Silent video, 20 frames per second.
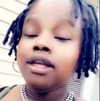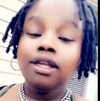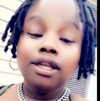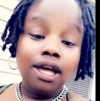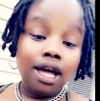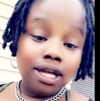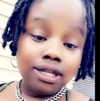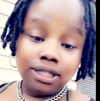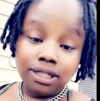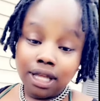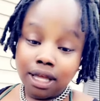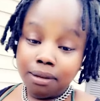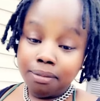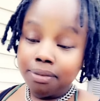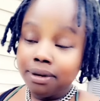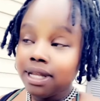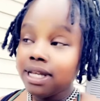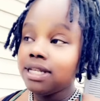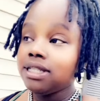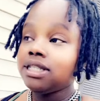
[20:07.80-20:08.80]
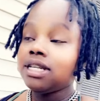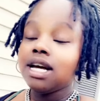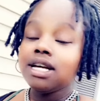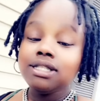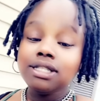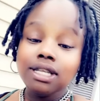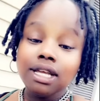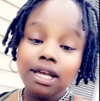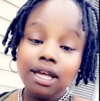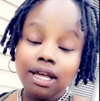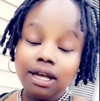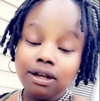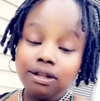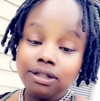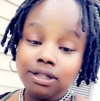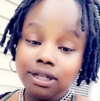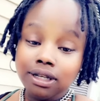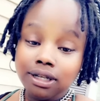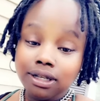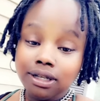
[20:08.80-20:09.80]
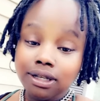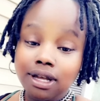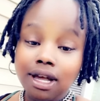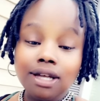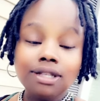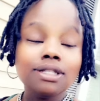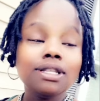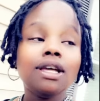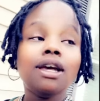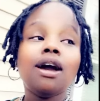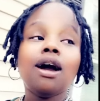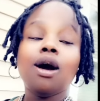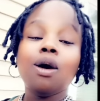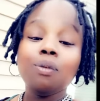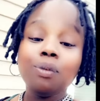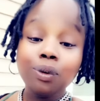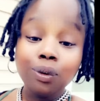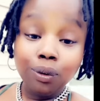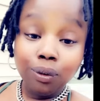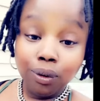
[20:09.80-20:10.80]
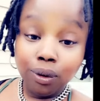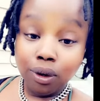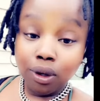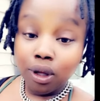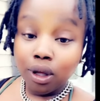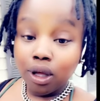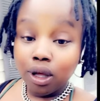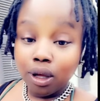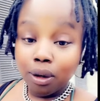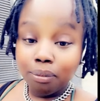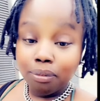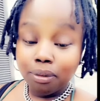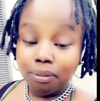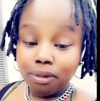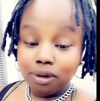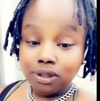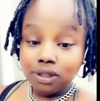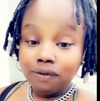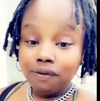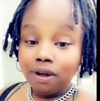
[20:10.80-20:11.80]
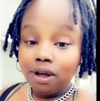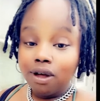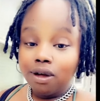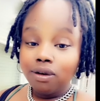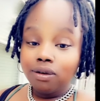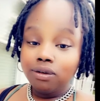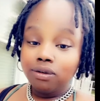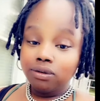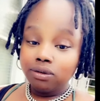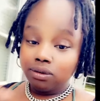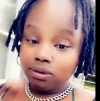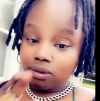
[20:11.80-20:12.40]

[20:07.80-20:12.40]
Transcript: Y'all stay blessed. Y'all stay healthy. Y'all stay humble. But most of all,